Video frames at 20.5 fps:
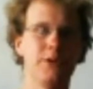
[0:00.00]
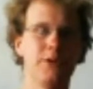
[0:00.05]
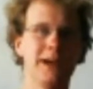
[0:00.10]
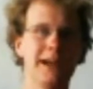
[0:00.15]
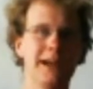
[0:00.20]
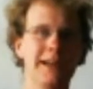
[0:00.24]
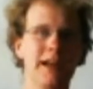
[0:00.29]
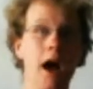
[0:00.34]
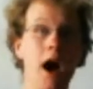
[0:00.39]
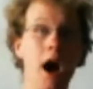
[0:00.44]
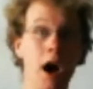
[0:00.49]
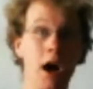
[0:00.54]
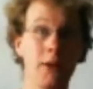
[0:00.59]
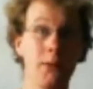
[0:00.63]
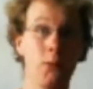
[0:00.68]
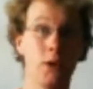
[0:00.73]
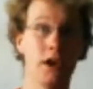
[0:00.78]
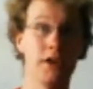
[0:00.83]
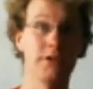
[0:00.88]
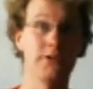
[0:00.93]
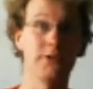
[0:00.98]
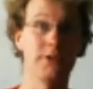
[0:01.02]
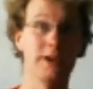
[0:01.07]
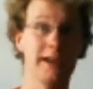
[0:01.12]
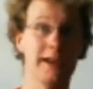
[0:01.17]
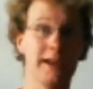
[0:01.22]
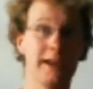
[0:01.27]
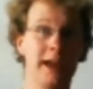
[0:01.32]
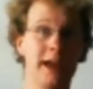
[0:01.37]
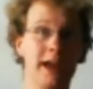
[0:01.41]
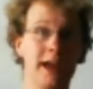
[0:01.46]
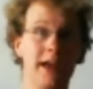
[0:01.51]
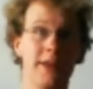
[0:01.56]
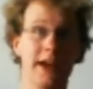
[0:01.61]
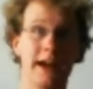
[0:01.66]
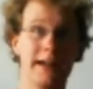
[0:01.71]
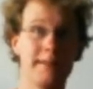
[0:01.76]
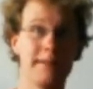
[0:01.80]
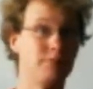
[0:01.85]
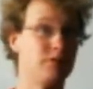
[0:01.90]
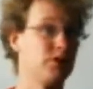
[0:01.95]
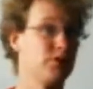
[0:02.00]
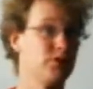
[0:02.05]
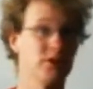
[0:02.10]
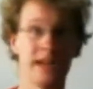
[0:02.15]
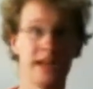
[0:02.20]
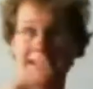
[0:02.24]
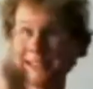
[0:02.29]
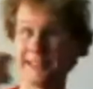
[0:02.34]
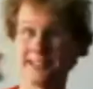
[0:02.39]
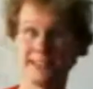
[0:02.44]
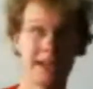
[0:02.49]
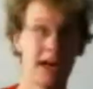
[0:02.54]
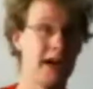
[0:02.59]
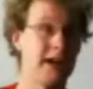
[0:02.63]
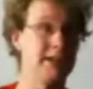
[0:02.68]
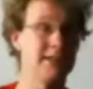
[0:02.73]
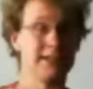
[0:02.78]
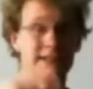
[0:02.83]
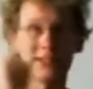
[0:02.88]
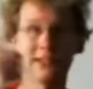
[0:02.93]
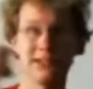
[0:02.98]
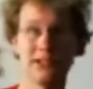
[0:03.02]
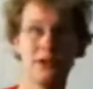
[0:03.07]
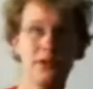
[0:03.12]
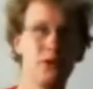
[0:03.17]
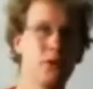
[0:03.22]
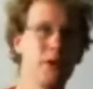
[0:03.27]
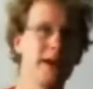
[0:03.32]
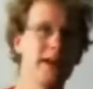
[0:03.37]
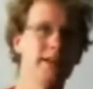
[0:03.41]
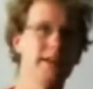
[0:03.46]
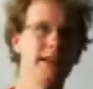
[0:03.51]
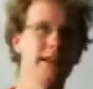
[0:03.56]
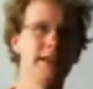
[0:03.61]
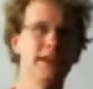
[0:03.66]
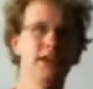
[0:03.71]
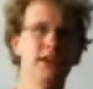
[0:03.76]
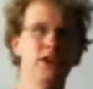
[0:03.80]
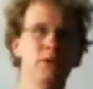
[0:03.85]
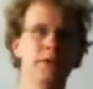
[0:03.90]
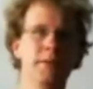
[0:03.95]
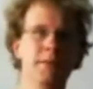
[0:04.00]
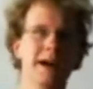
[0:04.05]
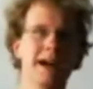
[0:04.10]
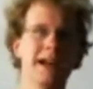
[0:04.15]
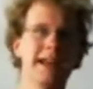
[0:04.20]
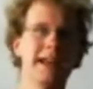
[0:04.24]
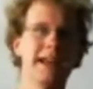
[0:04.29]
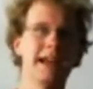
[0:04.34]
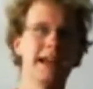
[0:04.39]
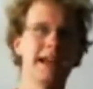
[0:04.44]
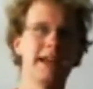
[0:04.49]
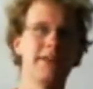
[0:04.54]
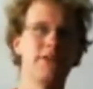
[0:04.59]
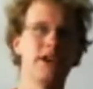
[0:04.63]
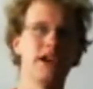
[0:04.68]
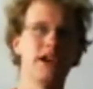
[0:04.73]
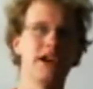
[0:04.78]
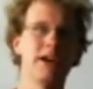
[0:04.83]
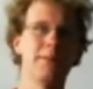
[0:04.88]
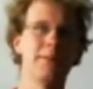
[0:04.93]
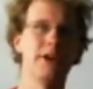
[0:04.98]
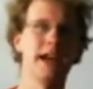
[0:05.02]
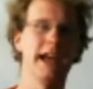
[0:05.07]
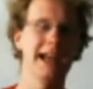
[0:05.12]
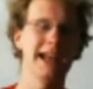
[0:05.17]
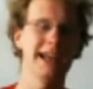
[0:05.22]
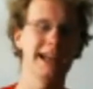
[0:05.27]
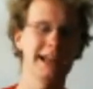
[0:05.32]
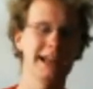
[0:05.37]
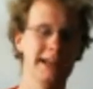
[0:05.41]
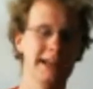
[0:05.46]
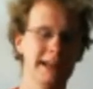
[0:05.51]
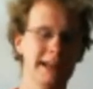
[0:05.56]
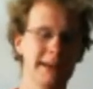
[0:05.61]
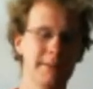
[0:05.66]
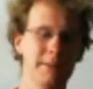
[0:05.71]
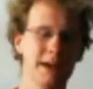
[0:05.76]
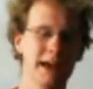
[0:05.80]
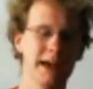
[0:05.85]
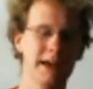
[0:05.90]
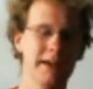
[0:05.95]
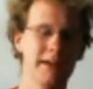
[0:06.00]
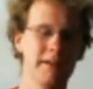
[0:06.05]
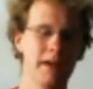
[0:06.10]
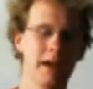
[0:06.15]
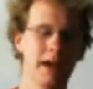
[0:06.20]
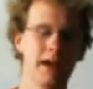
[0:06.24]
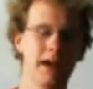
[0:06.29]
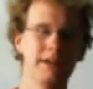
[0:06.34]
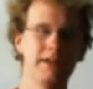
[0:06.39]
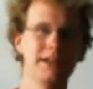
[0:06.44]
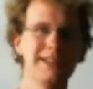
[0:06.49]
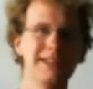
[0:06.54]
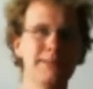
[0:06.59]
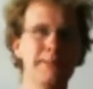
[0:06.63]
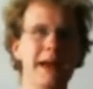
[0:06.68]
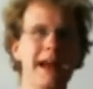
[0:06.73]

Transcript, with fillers: right on Wall Street that trade stocks so quickly the human mind can't even comprehend it, and they make just